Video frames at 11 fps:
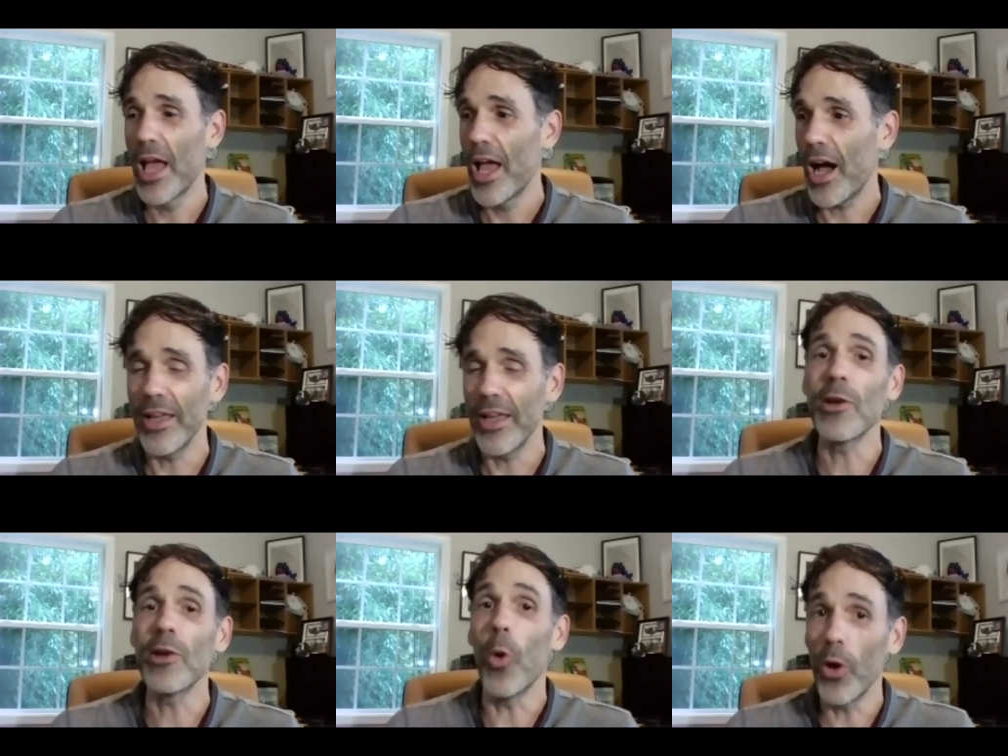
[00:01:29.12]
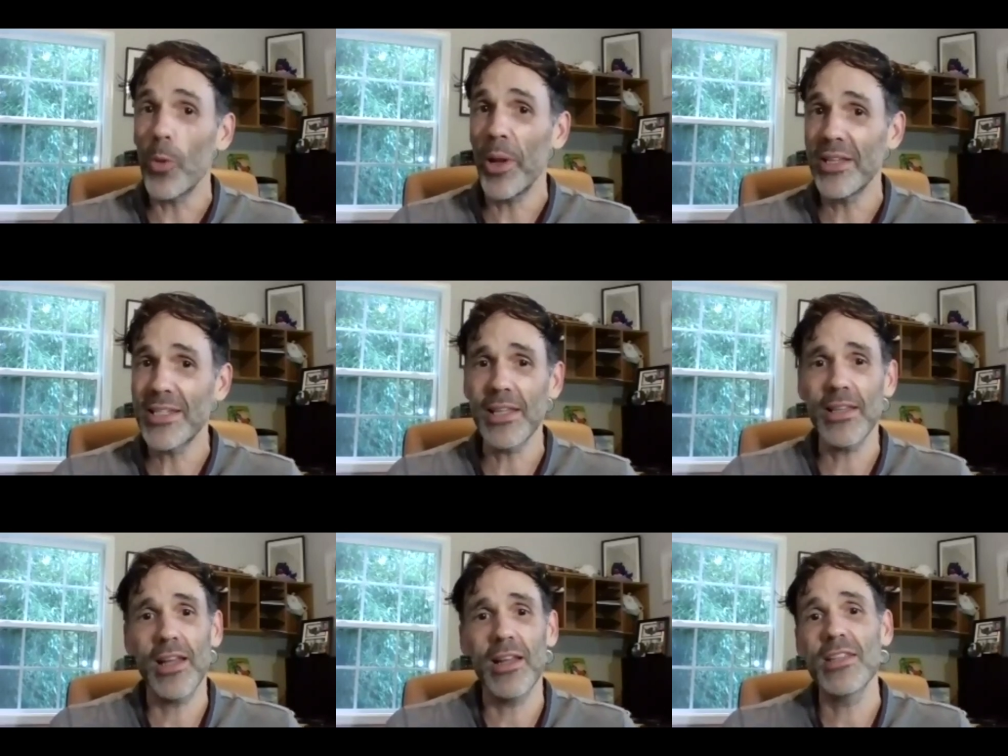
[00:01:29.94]
Any oil painting,
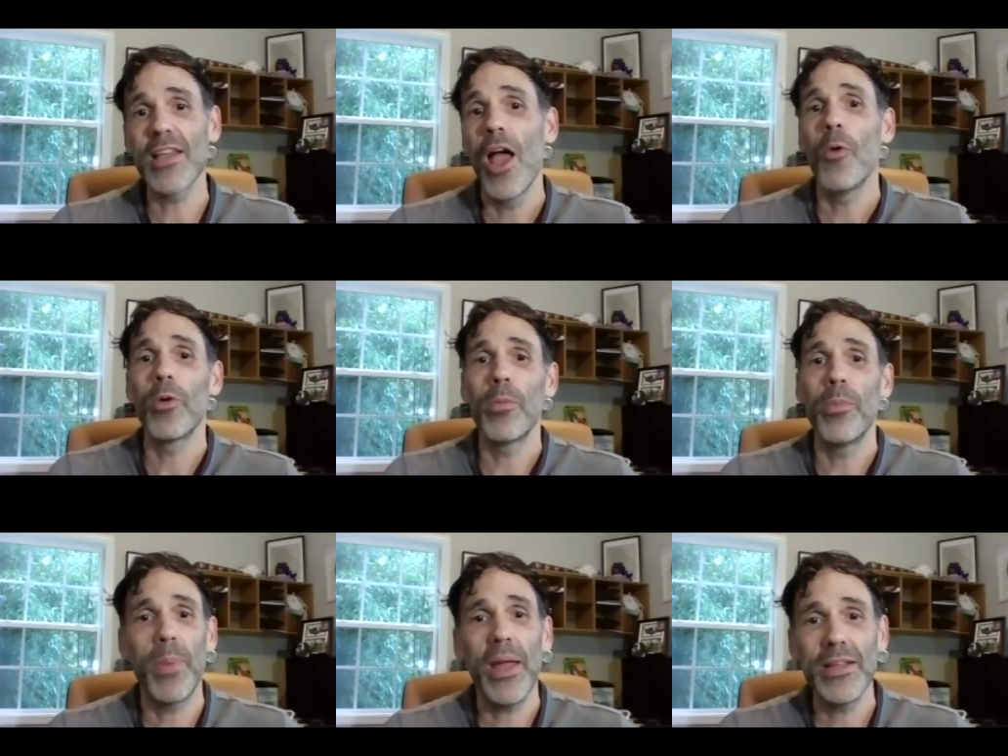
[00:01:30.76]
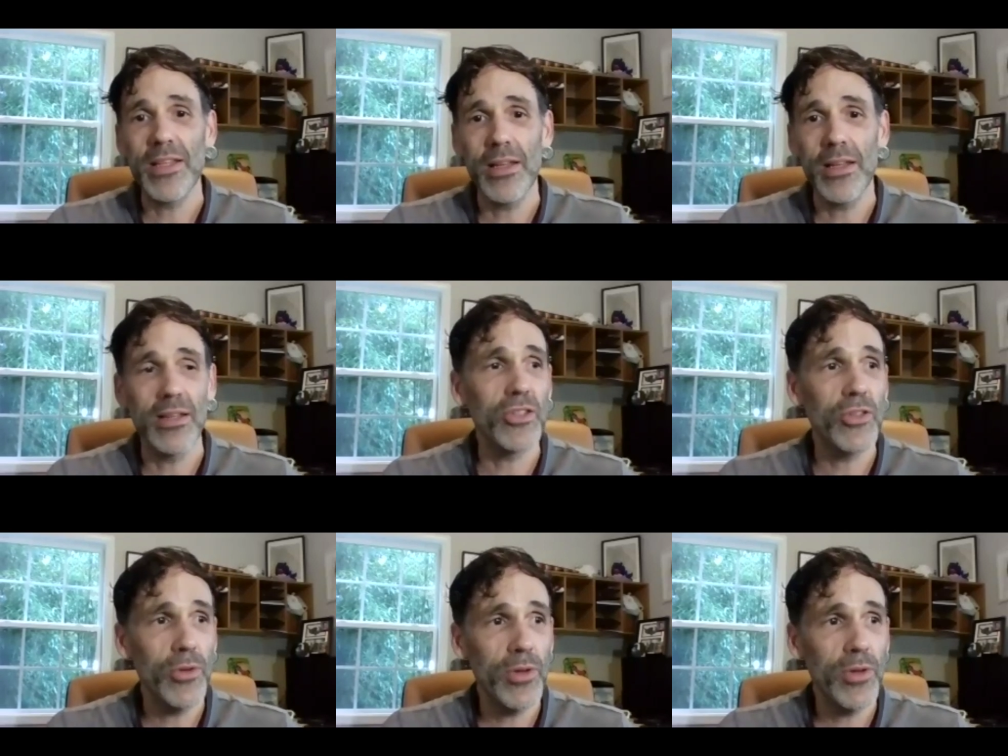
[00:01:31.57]
that is, would have been painted in a
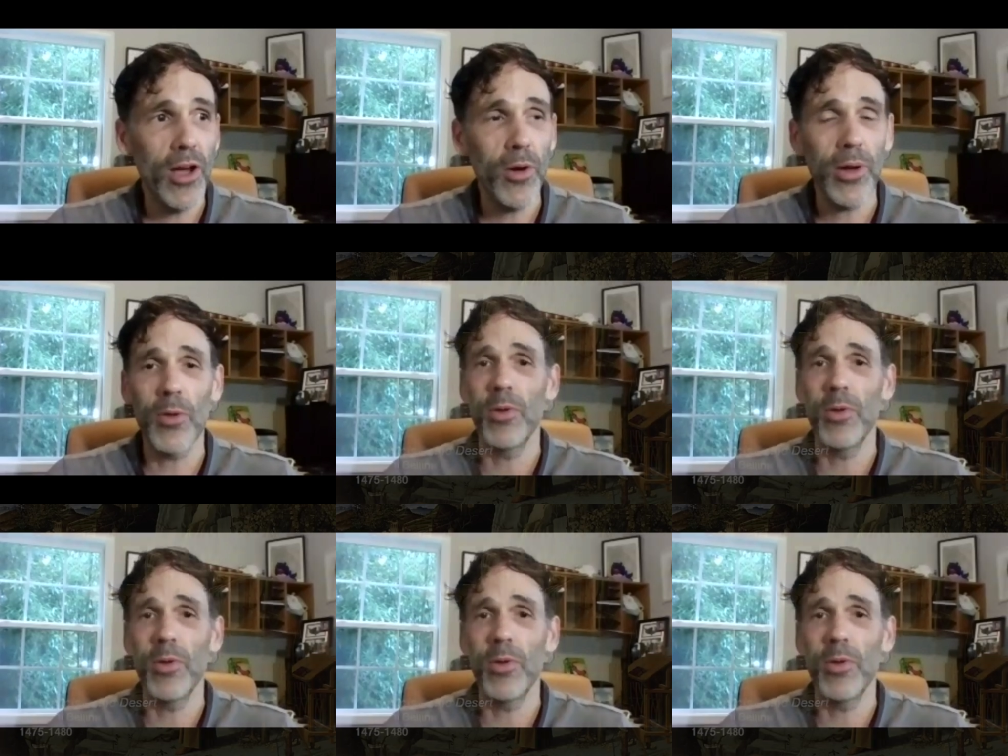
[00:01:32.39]
studio. It would have